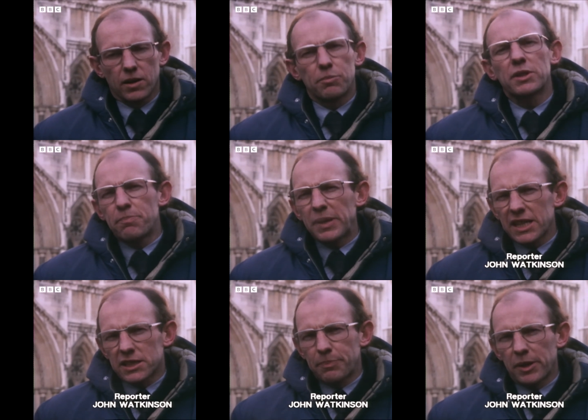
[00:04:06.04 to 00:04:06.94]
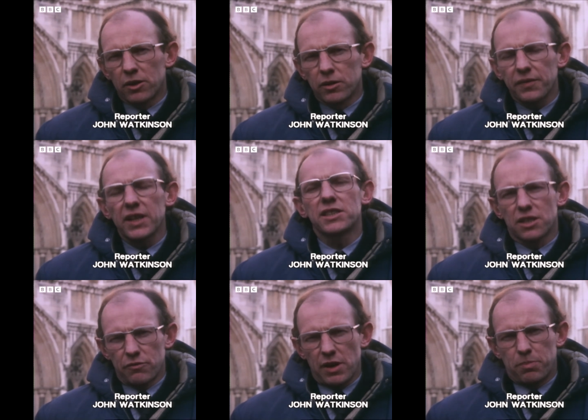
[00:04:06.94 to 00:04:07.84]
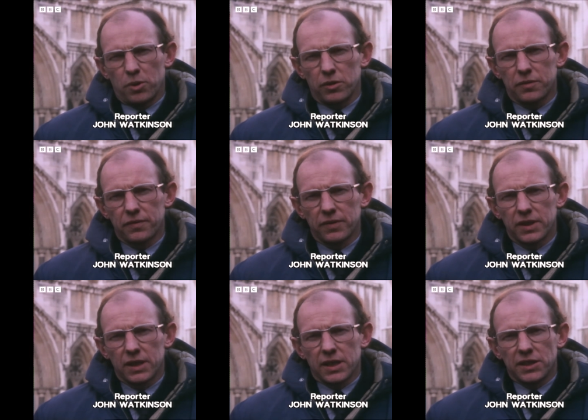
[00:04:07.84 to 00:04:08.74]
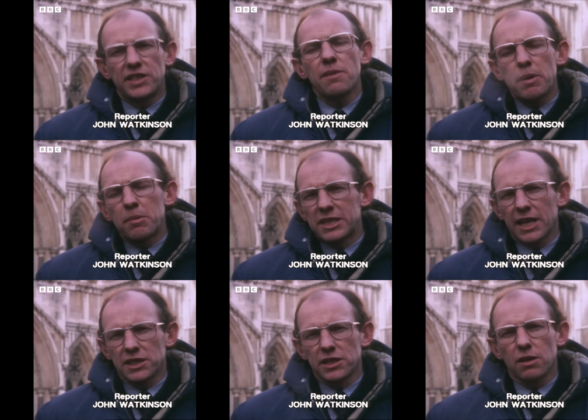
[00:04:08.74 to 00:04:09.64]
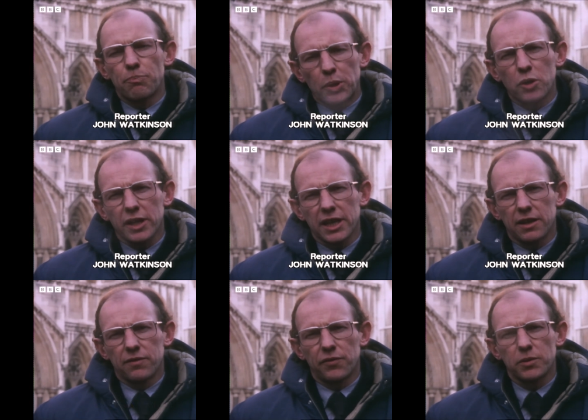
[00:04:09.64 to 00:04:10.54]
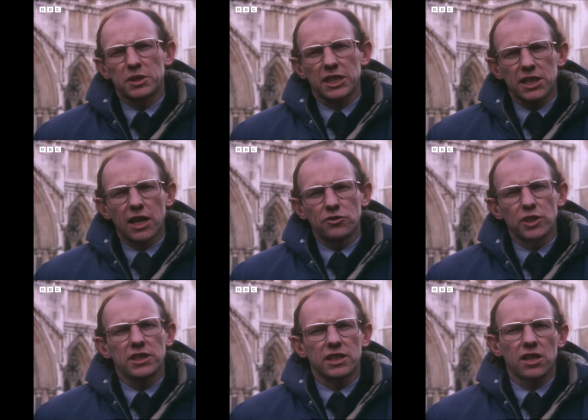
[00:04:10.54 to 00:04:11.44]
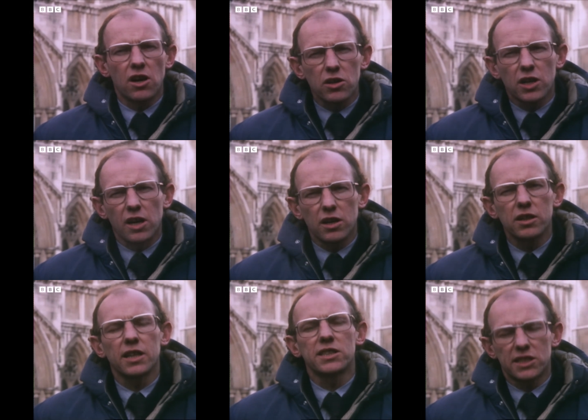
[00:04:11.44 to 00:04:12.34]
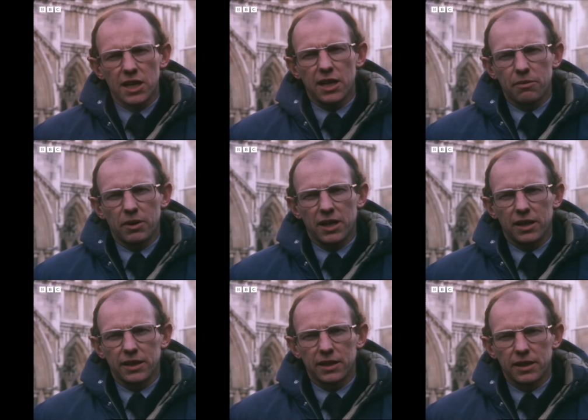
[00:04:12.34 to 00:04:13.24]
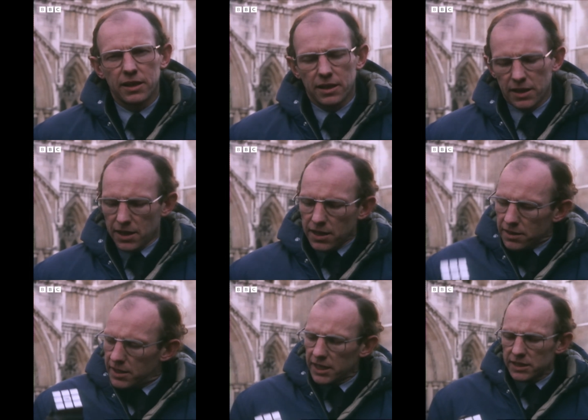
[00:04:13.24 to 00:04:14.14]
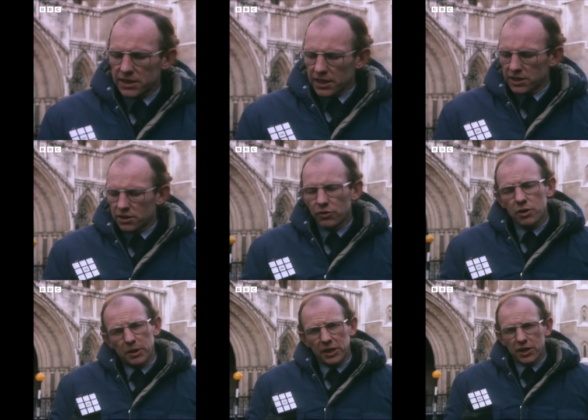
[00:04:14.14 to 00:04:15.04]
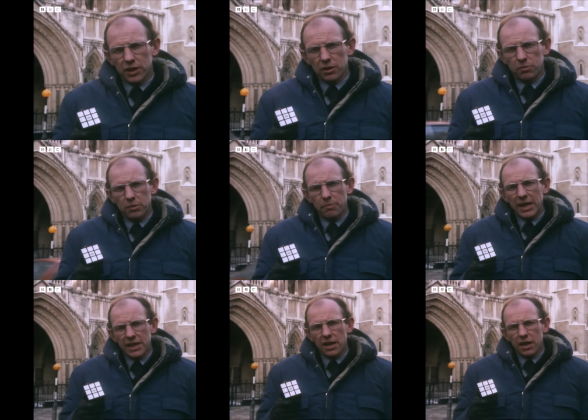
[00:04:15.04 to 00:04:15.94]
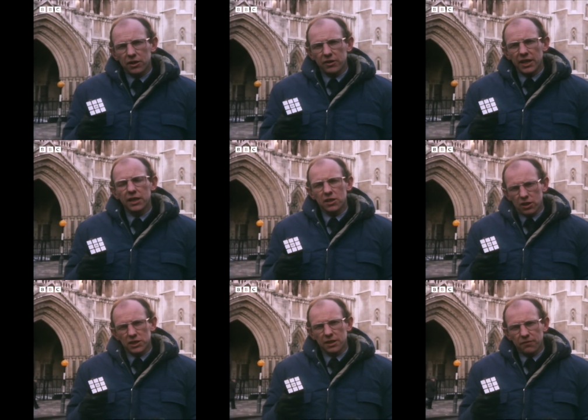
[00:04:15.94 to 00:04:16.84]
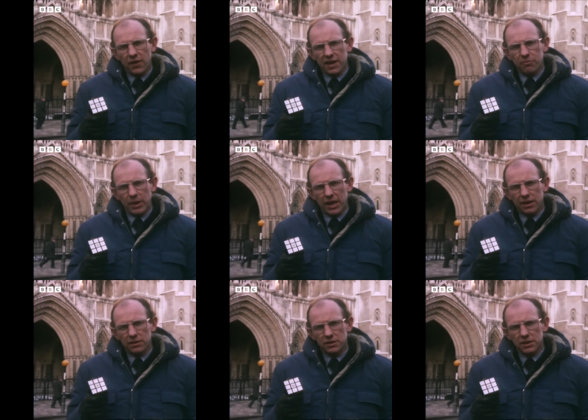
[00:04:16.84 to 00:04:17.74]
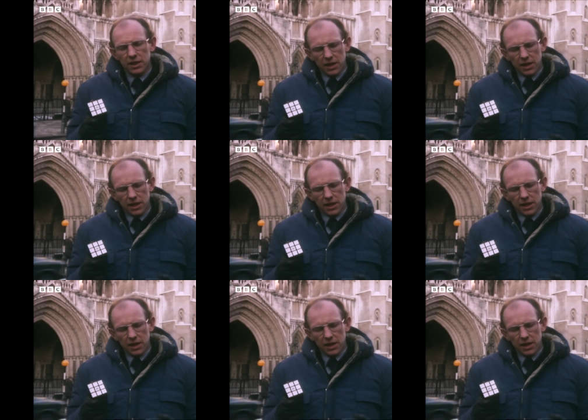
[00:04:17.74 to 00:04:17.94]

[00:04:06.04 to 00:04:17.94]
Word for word: But the biggest spin-off is the rip-off. Cheap imitations are pouring in from such countries as Hong Kong and Taiwan. This is the Rubik Cube, made in Hungary and costing £5.